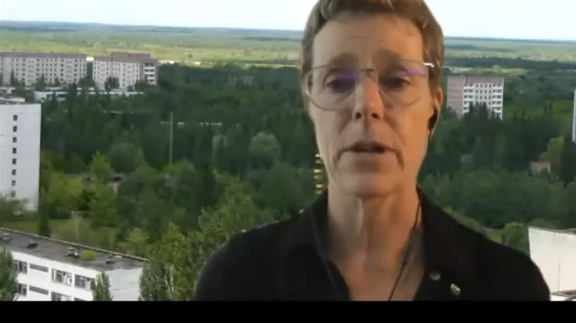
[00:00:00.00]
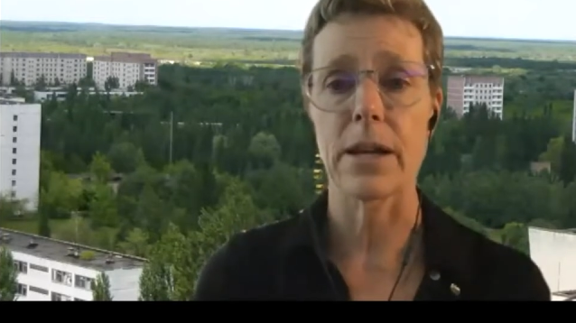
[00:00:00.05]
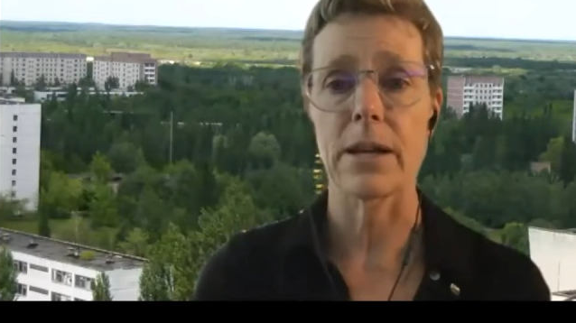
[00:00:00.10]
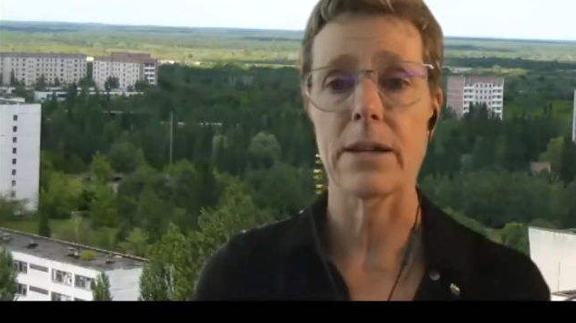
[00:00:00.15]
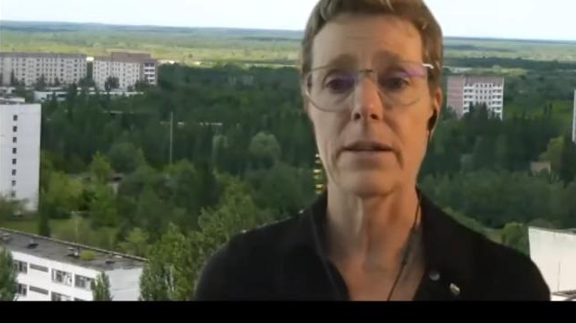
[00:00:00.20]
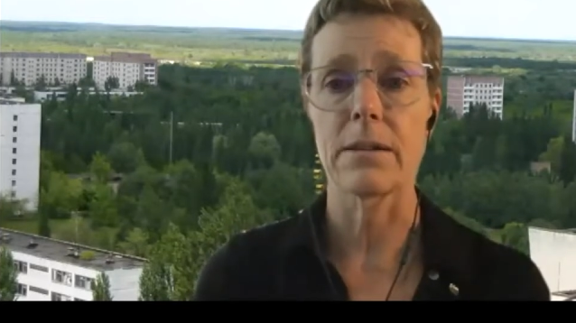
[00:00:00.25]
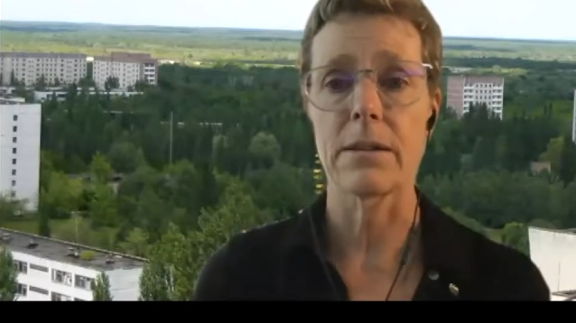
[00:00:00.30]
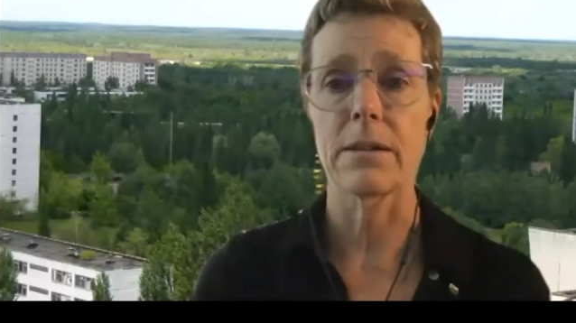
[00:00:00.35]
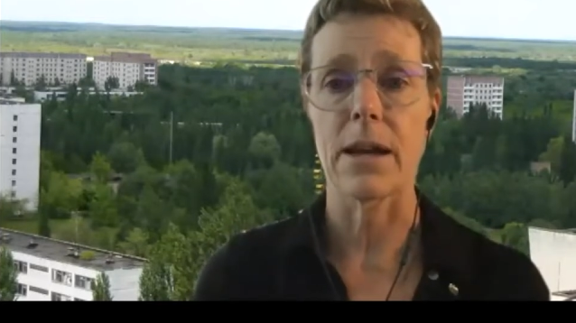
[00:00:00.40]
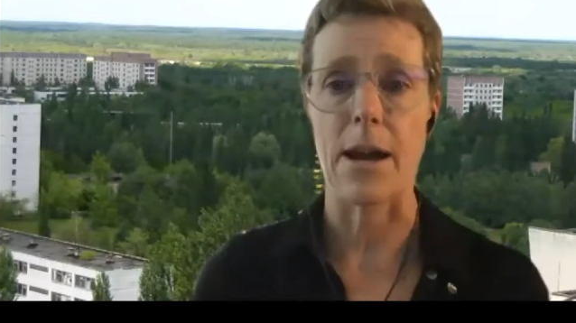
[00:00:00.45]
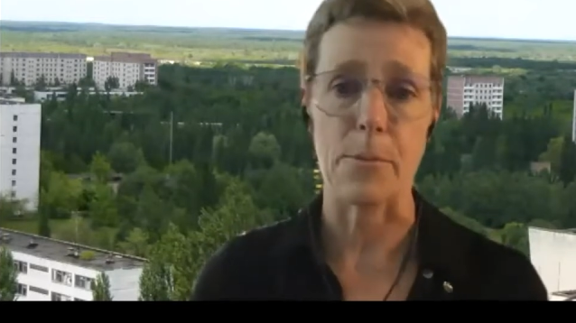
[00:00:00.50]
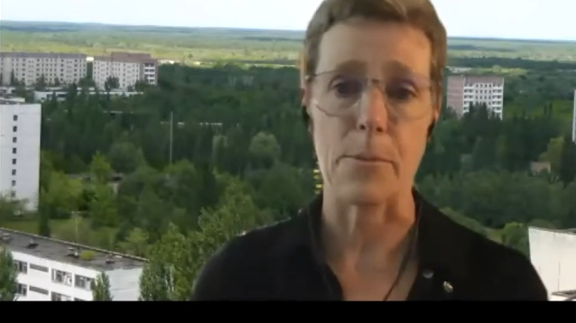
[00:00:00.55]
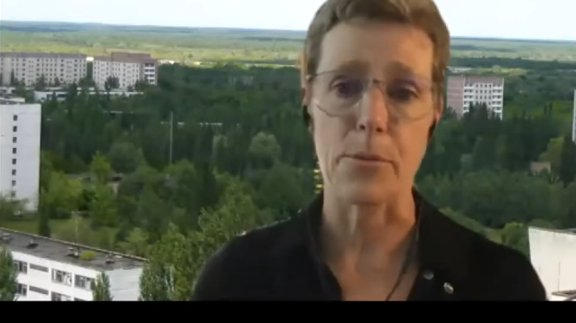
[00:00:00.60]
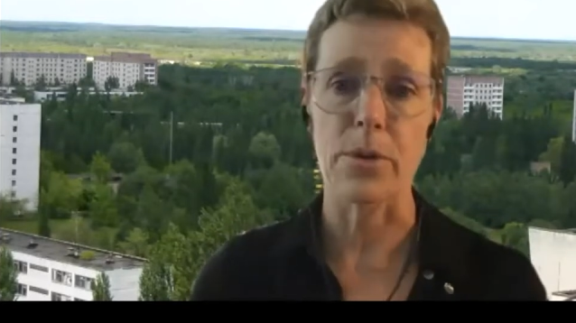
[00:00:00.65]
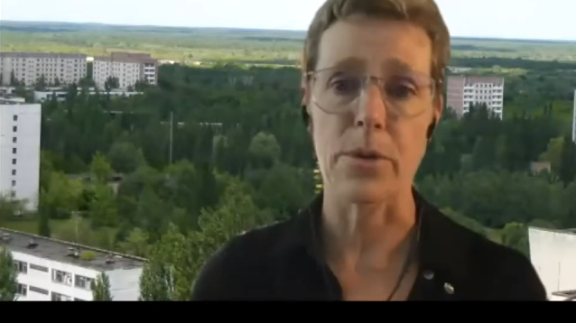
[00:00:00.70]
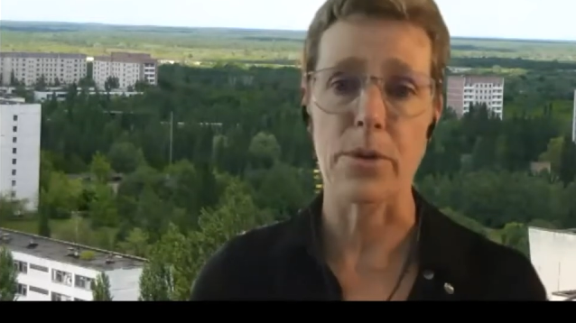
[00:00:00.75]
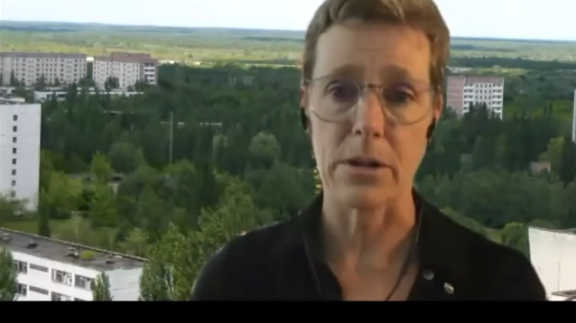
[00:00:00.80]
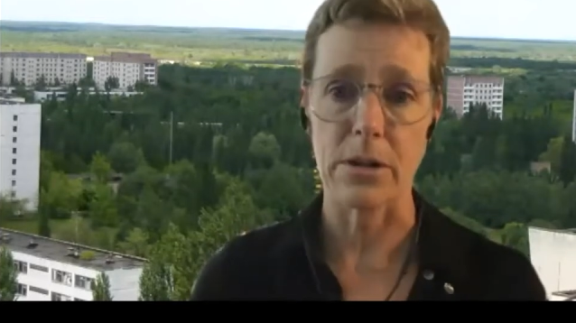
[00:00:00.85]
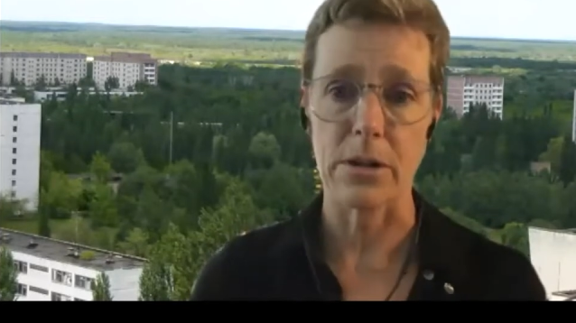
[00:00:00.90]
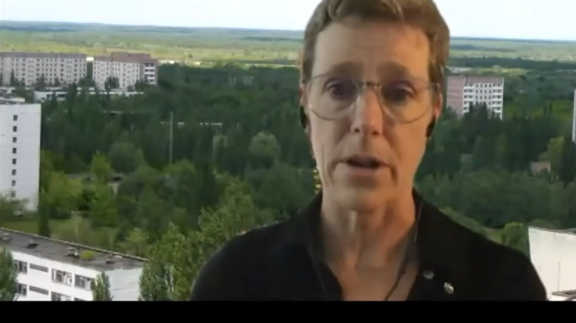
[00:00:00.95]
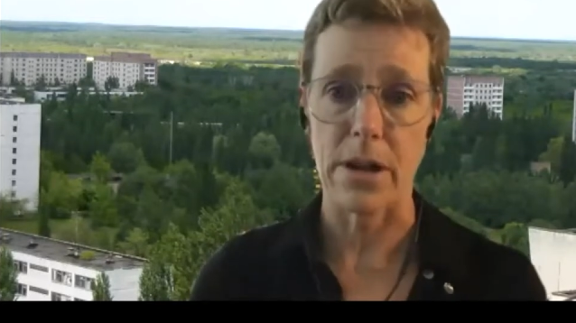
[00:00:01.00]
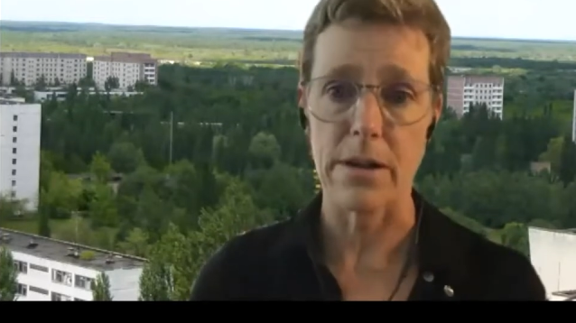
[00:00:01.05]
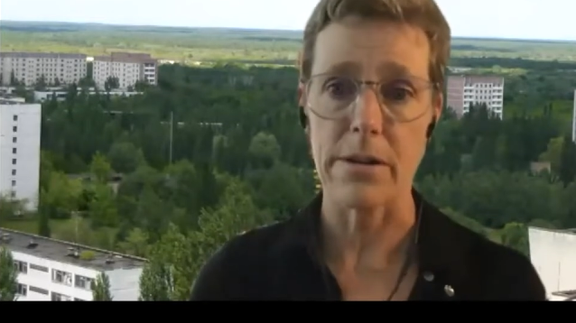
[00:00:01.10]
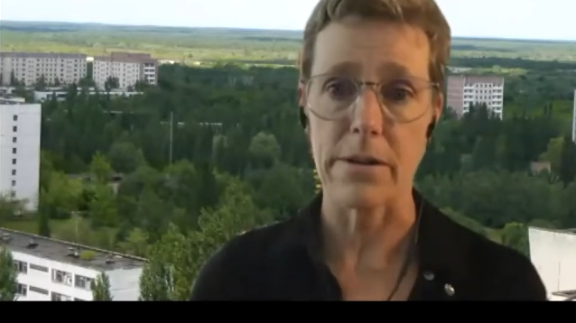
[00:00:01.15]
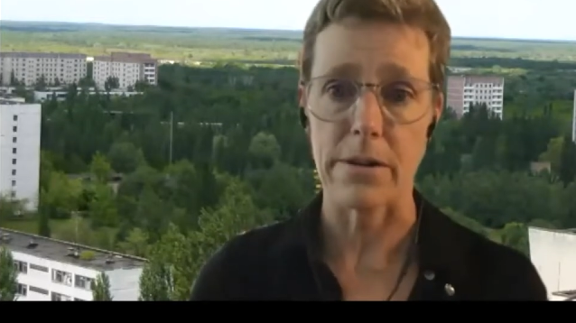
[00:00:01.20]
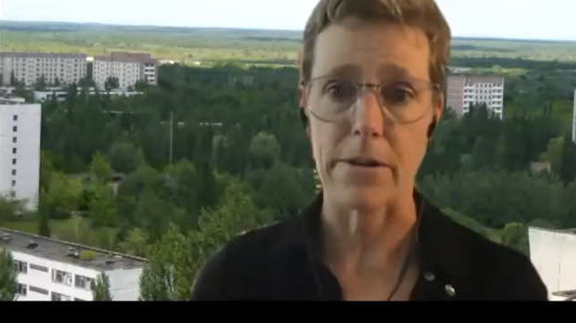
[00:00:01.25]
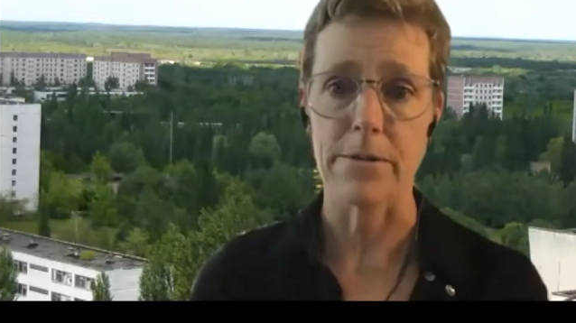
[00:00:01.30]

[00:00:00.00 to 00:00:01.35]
and operator error.